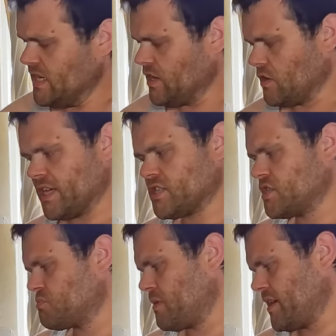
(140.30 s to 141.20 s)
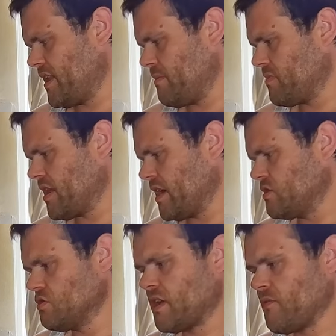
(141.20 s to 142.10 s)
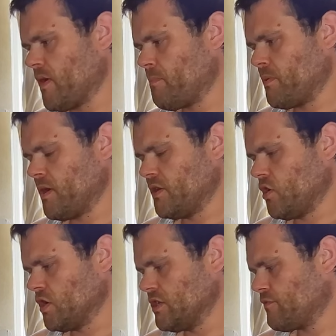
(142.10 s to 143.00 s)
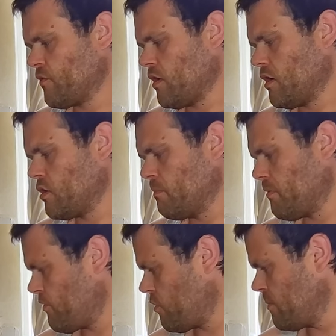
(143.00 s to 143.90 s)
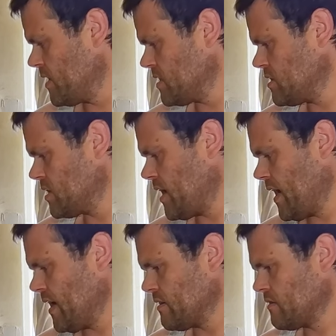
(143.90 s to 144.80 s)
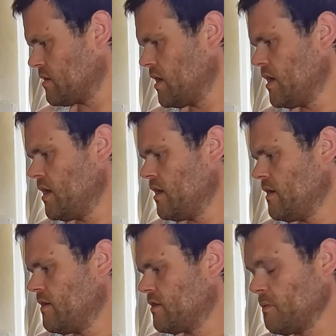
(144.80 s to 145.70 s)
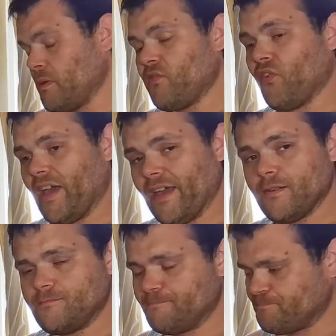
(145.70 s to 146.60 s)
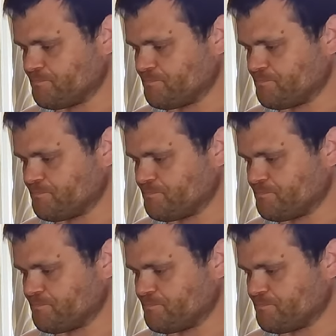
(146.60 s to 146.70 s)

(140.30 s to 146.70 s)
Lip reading: you know, that's just one of them things. You give up noise for good performance. And to be fair,